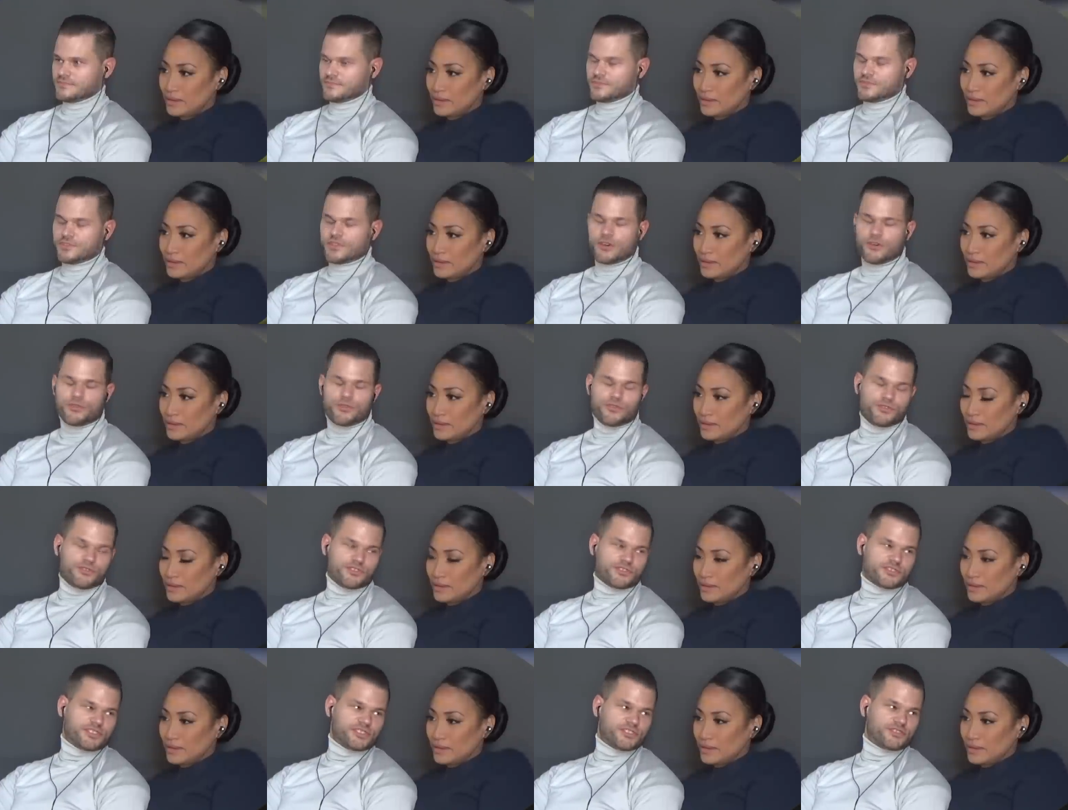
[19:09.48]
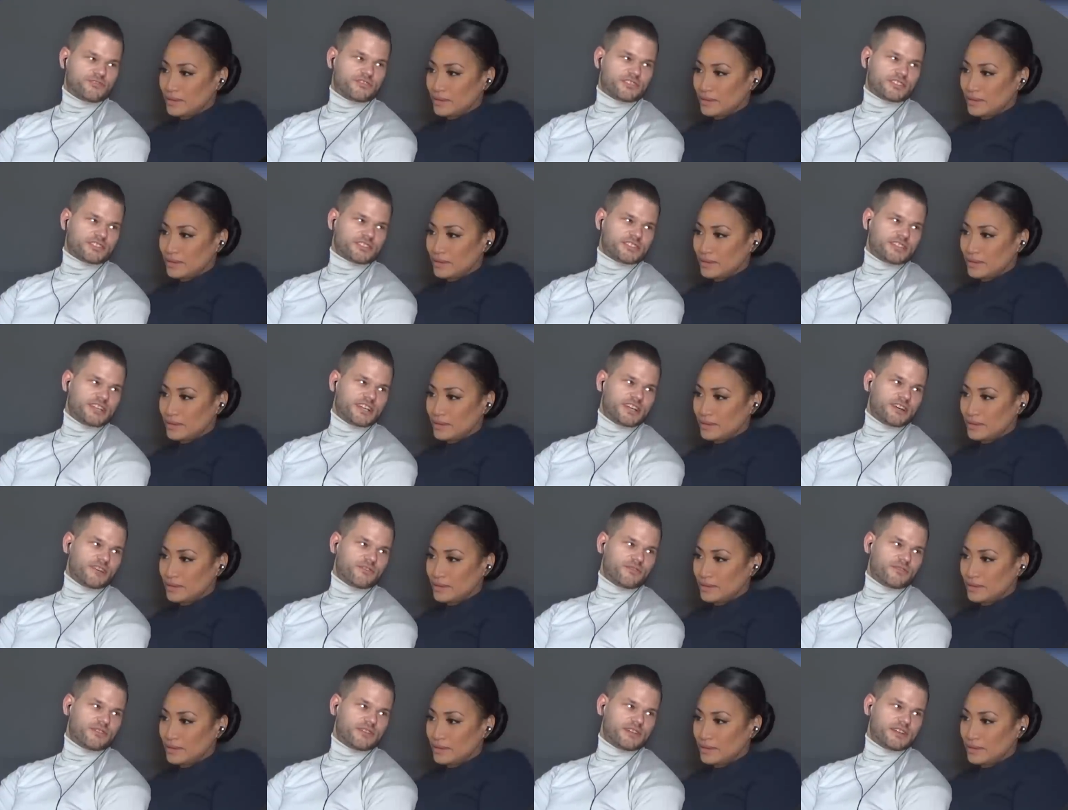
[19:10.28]
Speaker 1: So who does he trust
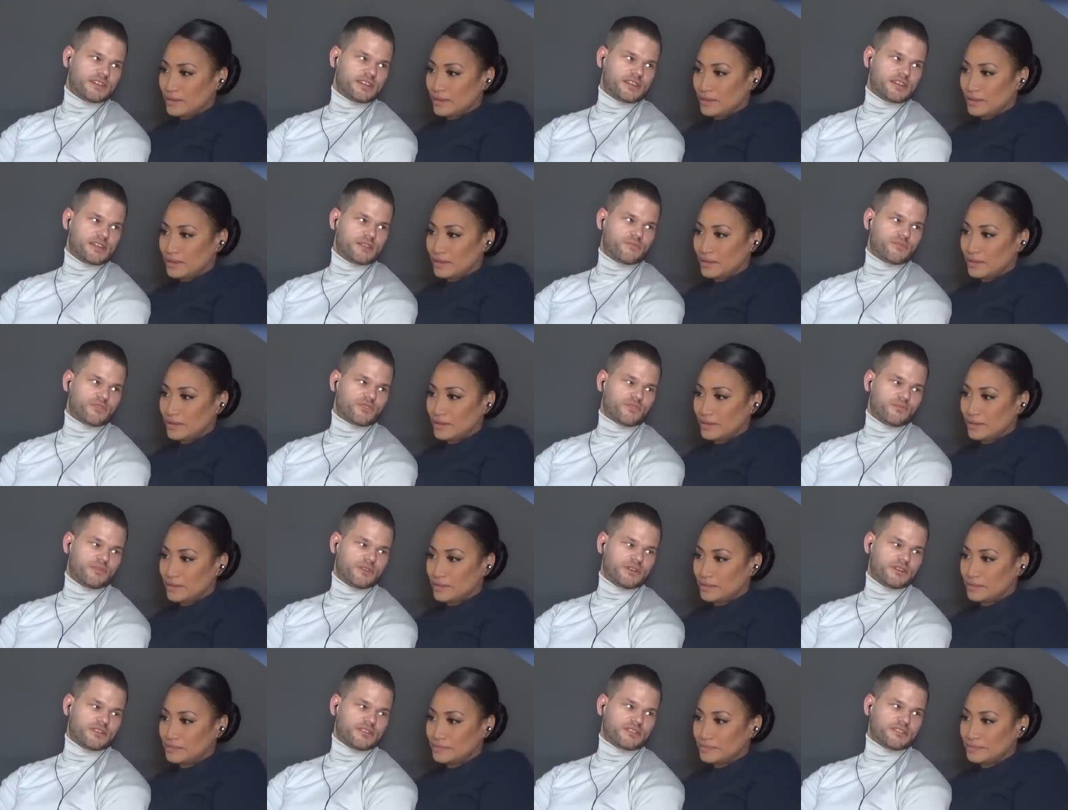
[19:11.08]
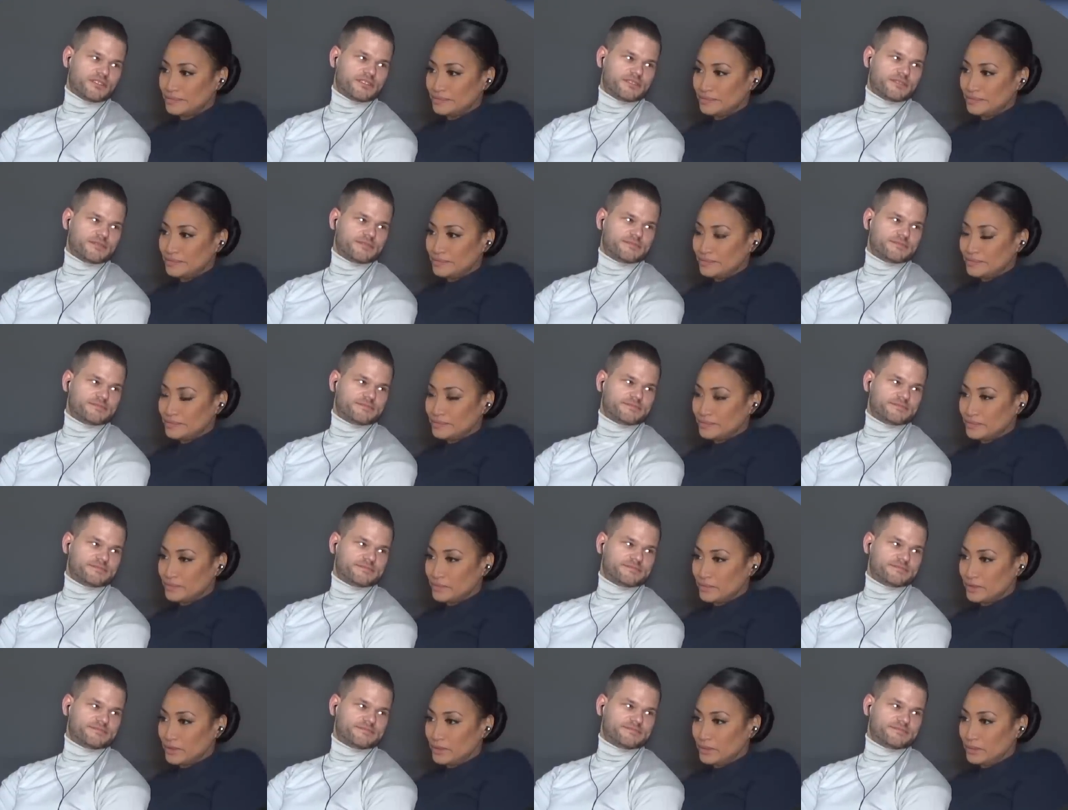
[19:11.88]
now? Him or Bond?
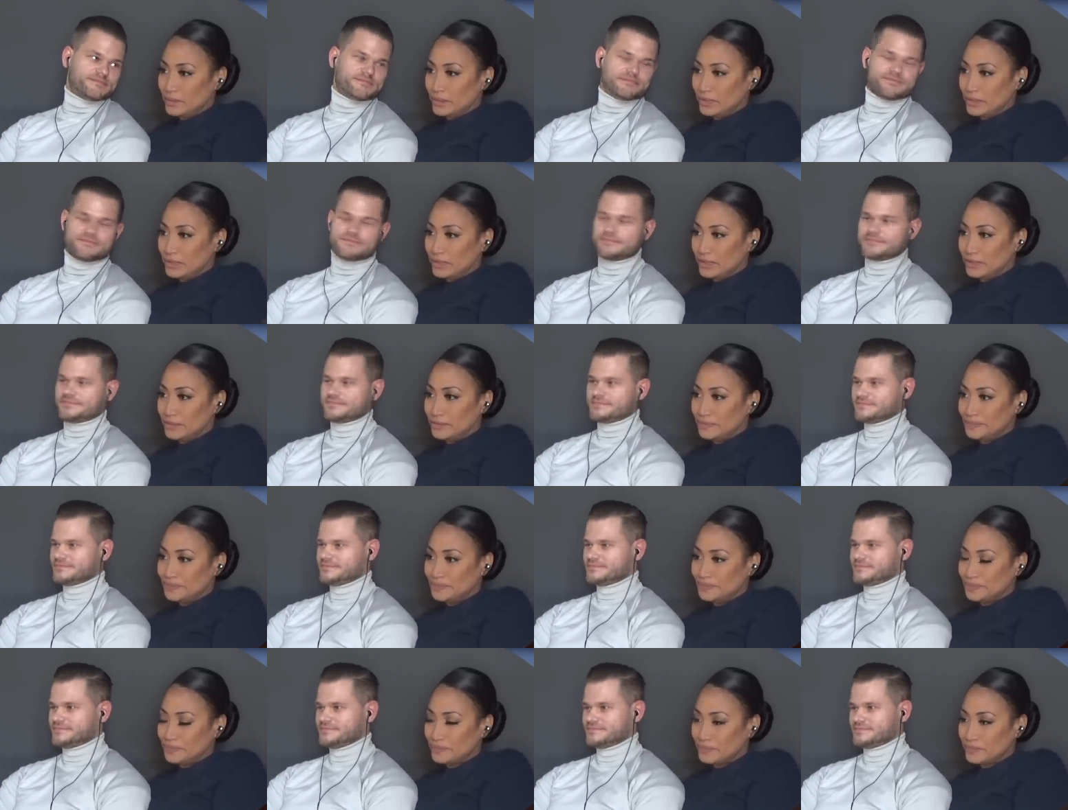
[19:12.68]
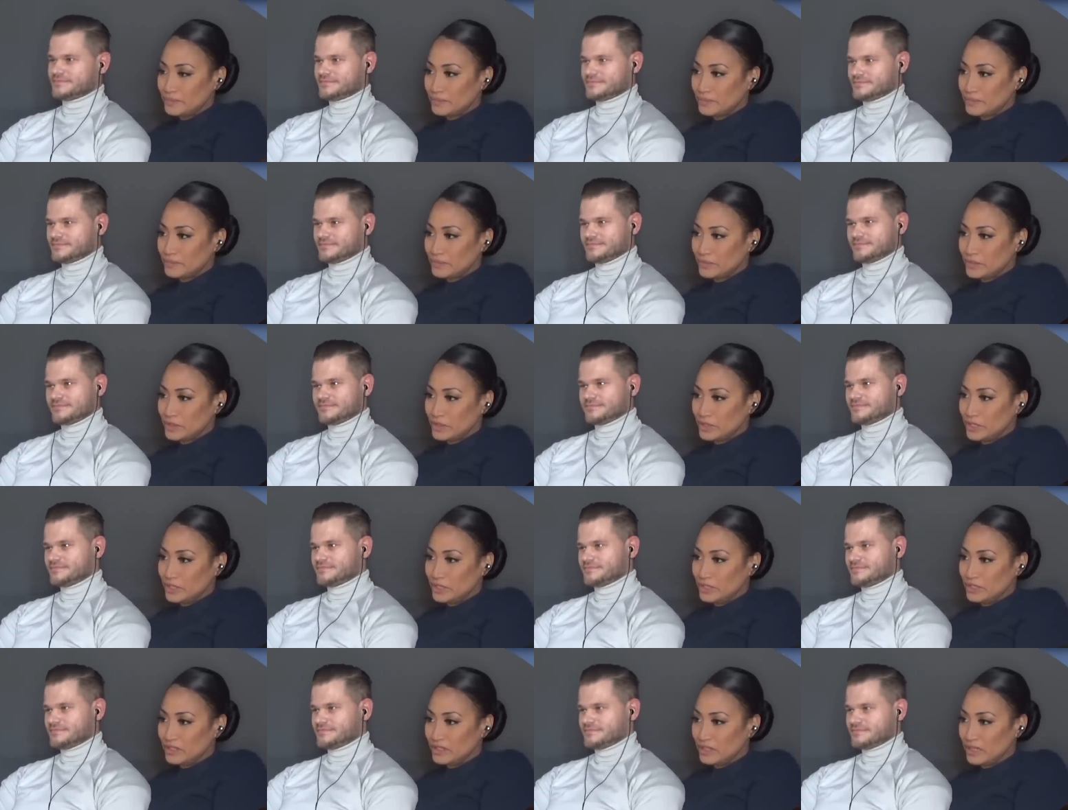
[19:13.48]
Speaker 2: Nobody.
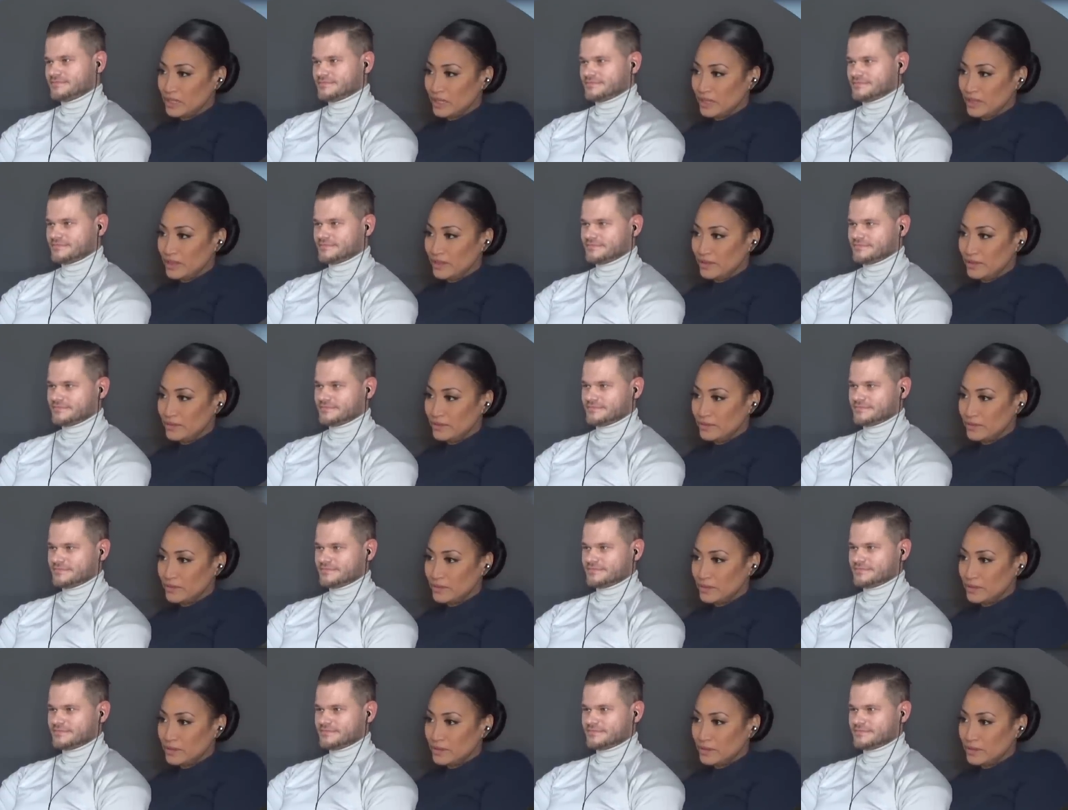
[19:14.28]
She's naive.